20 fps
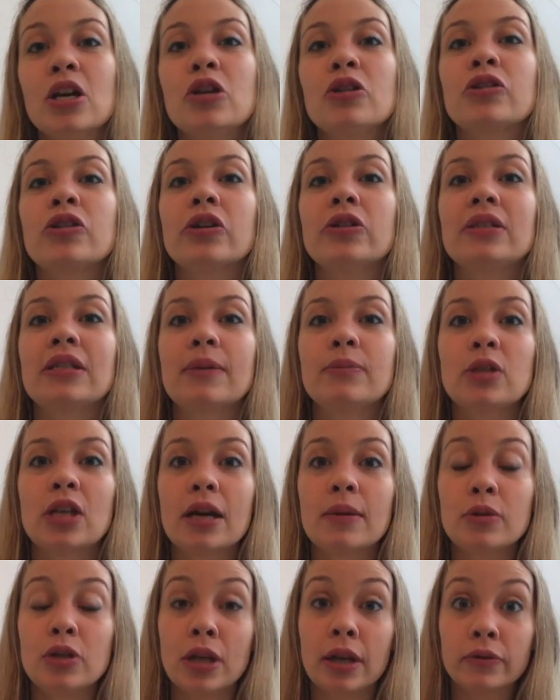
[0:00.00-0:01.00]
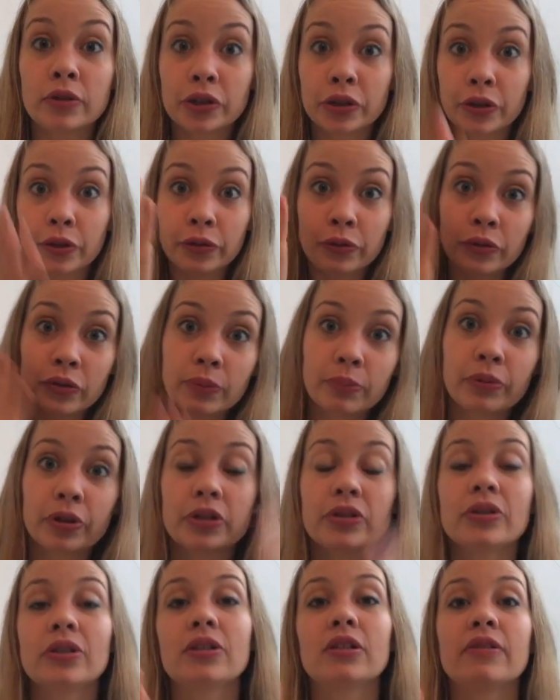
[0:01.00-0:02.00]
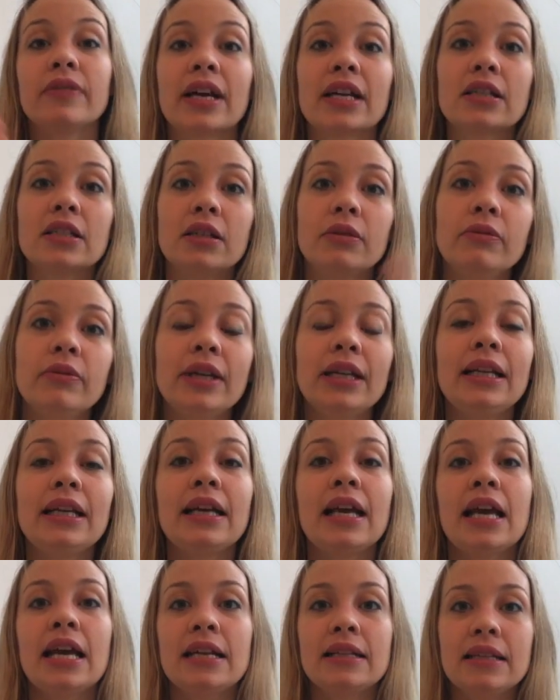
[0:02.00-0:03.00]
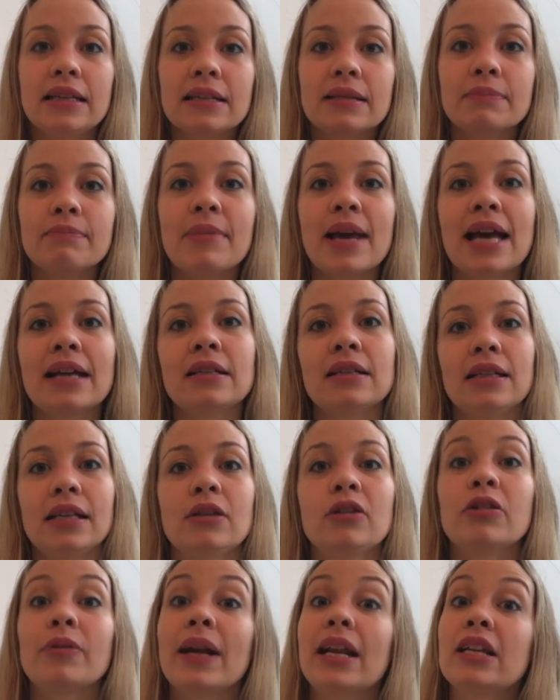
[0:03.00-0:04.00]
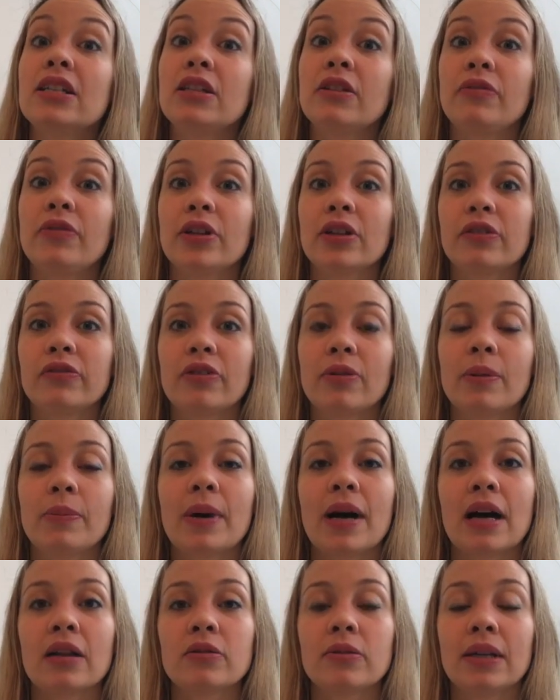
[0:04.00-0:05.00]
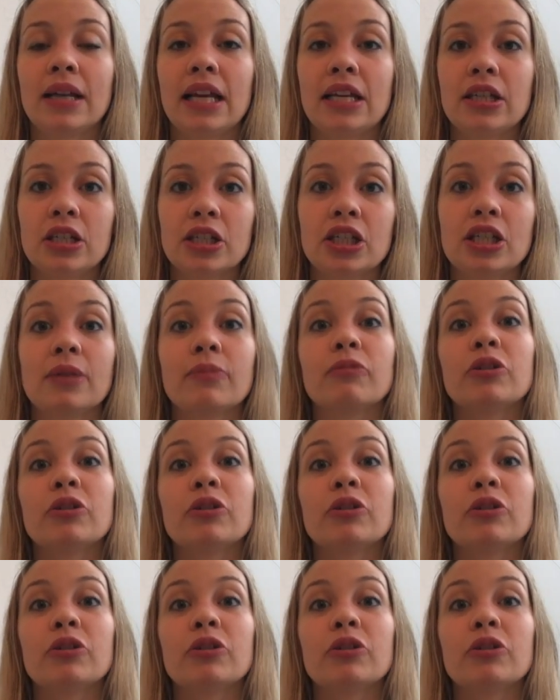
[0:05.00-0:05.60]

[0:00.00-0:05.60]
So sometimes you have to go through the process of actually really dismantling your energy field from a past relationship,